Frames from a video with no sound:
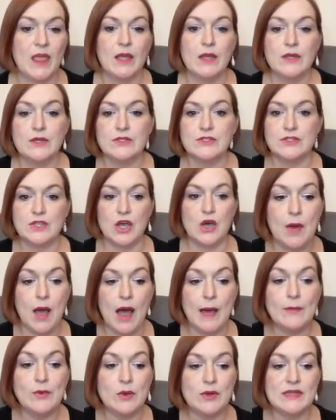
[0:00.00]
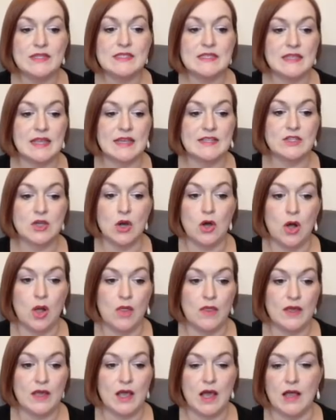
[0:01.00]
So I'm going to select all
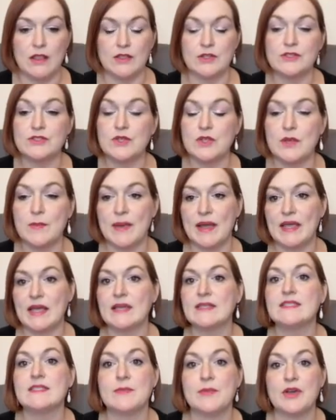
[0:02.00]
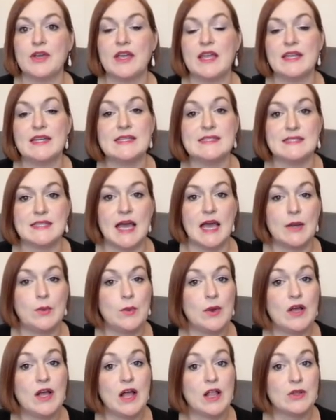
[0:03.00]
the colors so that my customer can decide
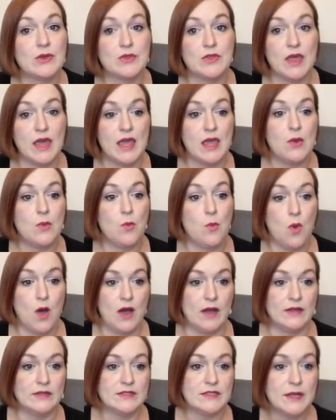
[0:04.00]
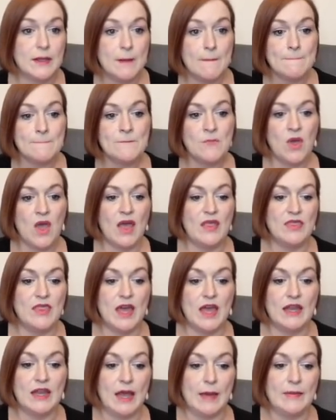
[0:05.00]
what color they want. And
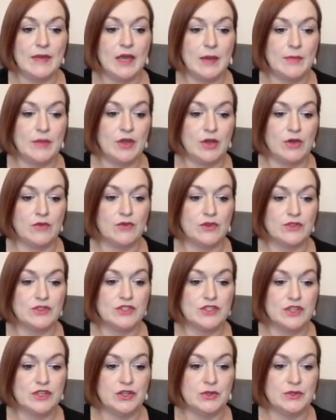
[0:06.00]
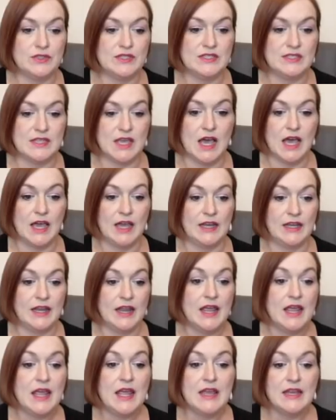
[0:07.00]
then I'm coming over to design.
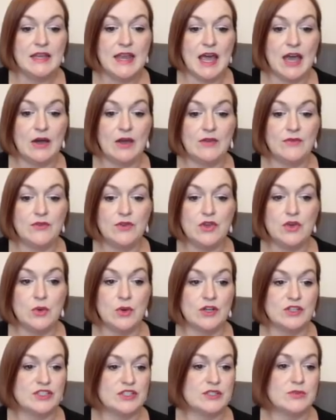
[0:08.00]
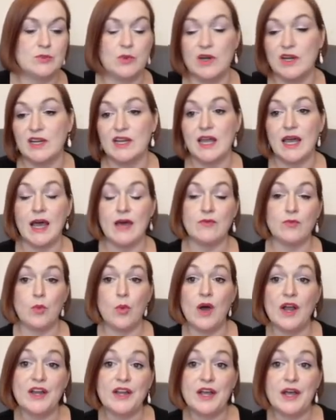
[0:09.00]
Now, if you are just wanting to have
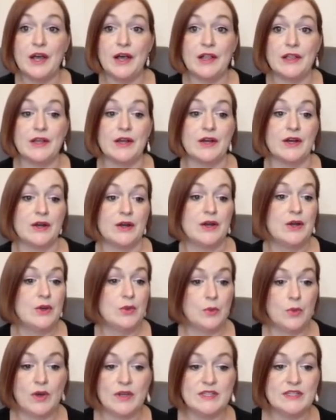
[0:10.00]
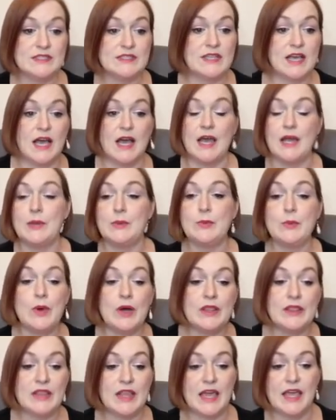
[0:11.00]
one color, one design,
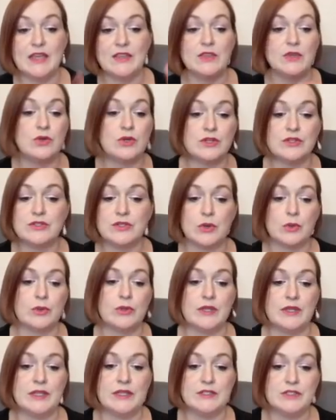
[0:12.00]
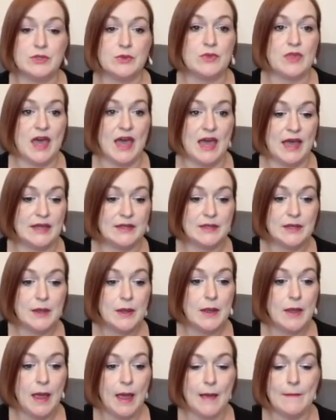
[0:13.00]
one length, you can totally do that
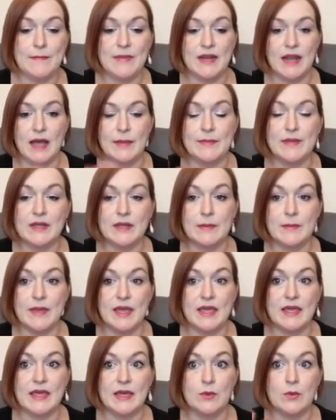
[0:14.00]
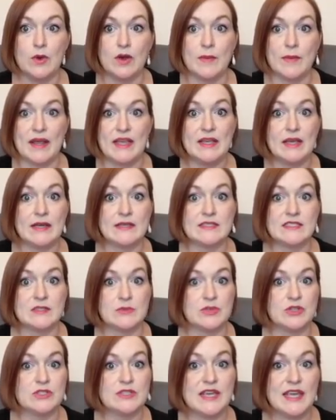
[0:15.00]
um, but I'm going to make it where my
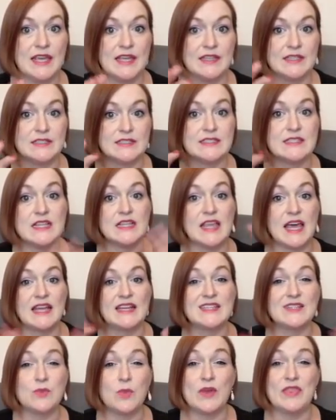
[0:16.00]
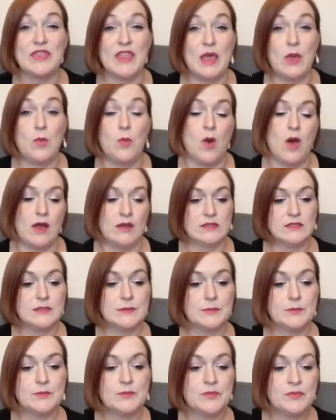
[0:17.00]
customers can select what they want.
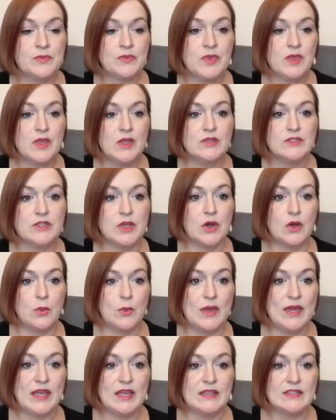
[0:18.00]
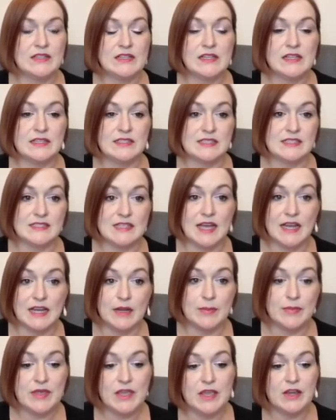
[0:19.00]
So we can click design
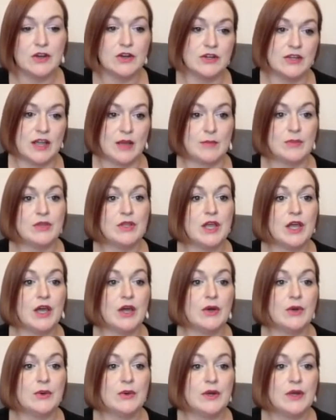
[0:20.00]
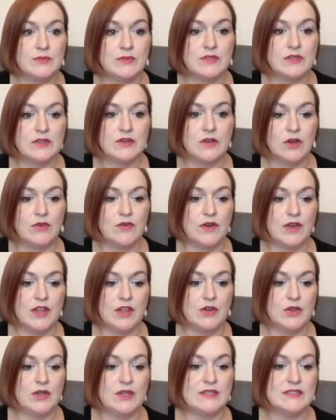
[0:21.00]
up here or down below. Over here
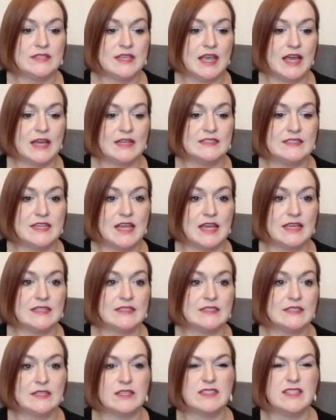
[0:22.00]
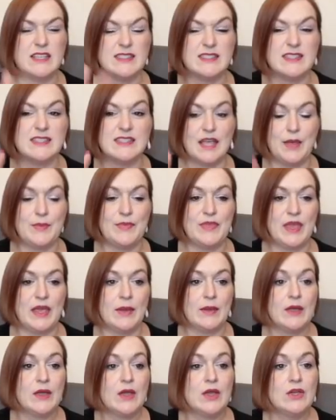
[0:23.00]
you can see add text, it does the same thing.
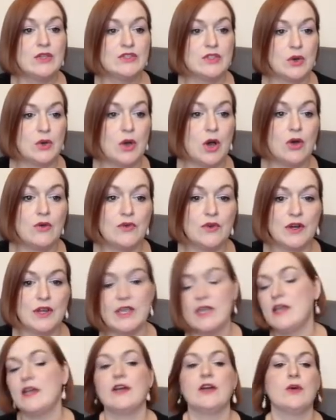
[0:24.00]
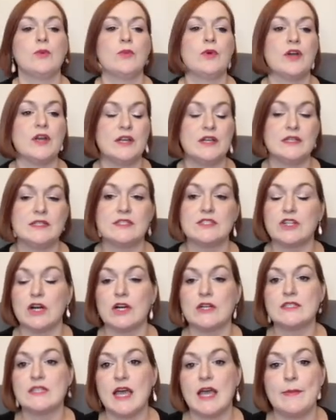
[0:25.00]
So over here we're going to
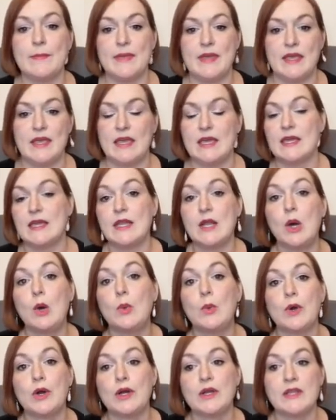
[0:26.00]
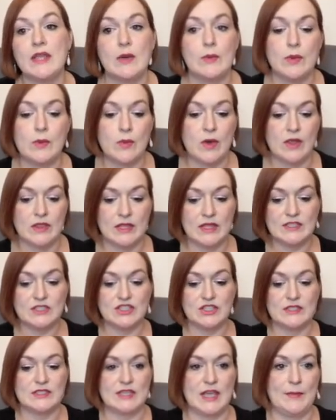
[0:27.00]
start typing in a word that we want. Let's
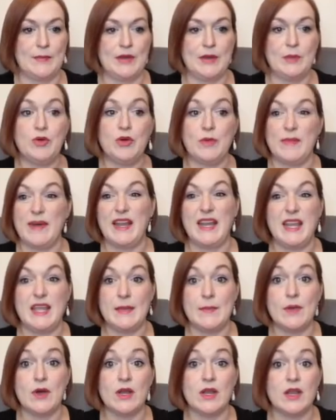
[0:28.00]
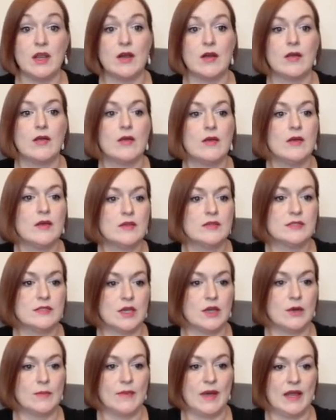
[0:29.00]
just say I'm going to my name on here.
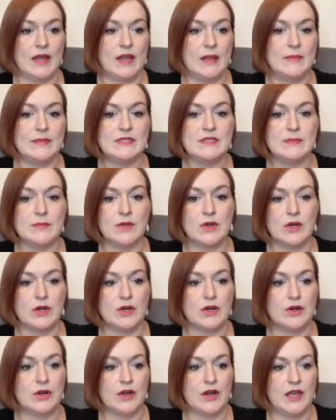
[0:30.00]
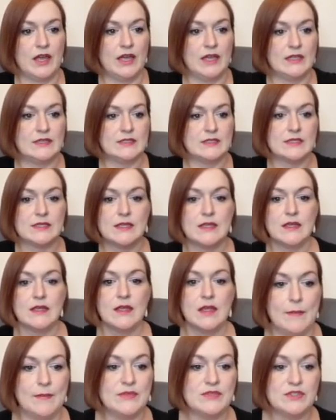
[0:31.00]
So my name is Margaret.
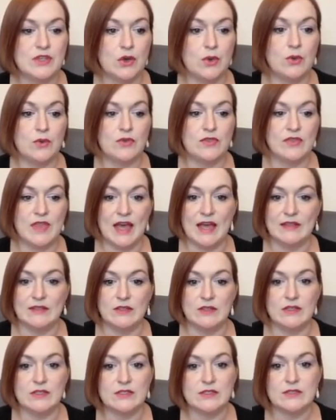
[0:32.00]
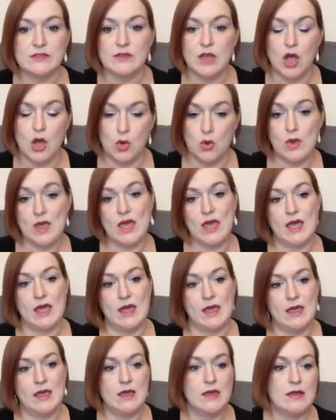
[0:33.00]
So that looks
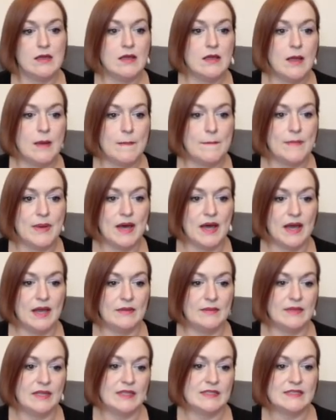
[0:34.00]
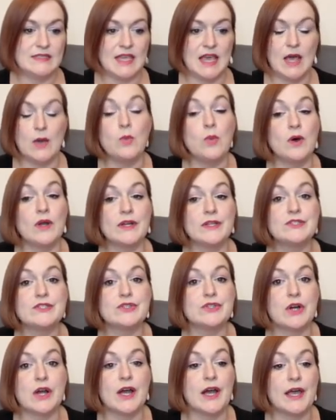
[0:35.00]
okay. But let's say I want to
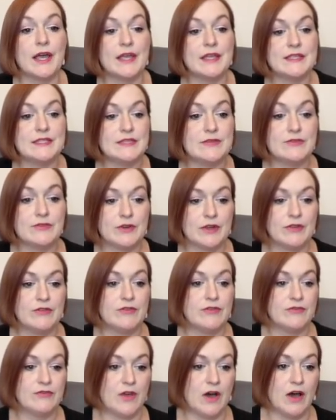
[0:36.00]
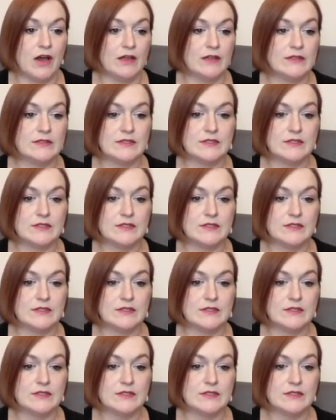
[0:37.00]
try a different font.